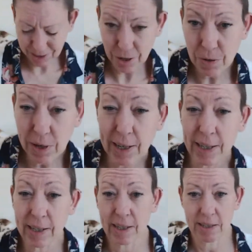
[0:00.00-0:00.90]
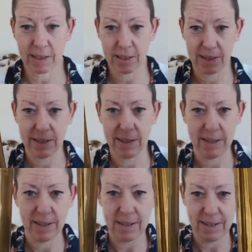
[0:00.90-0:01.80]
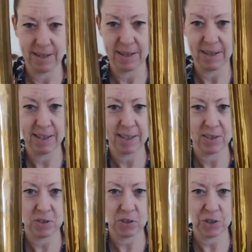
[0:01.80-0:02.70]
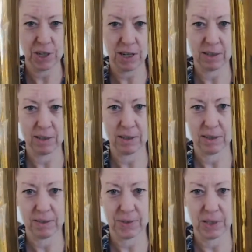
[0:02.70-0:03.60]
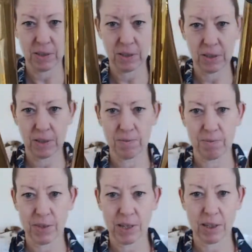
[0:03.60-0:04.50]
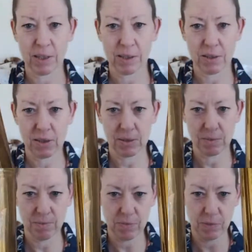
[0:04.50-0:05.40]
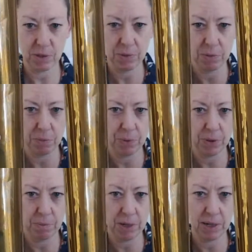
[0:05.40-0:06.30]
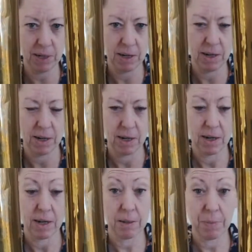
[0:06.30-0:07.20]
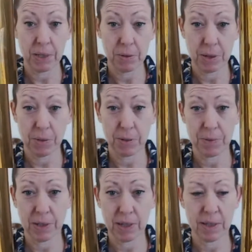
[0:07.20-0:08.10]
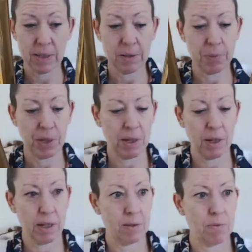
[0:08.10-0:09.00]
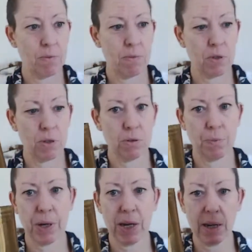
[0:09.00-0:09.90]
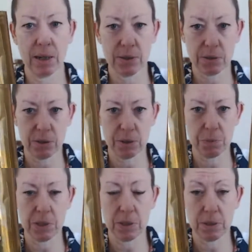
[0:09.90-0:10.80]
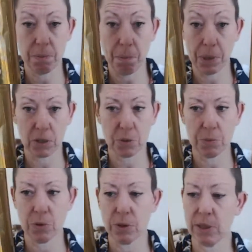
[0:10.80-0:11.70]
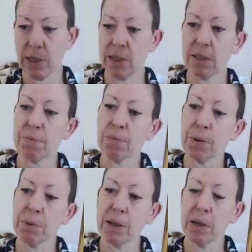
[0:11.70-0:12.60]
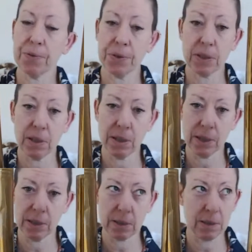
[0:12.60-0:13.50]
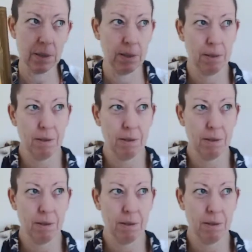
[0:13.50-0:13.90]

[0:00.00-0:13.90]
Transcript: I do like these shell vase things, whatever you want to put them in. I did pay 20 quid for these, but I sold a pair last Christmas, much smaller than this, probably half the size.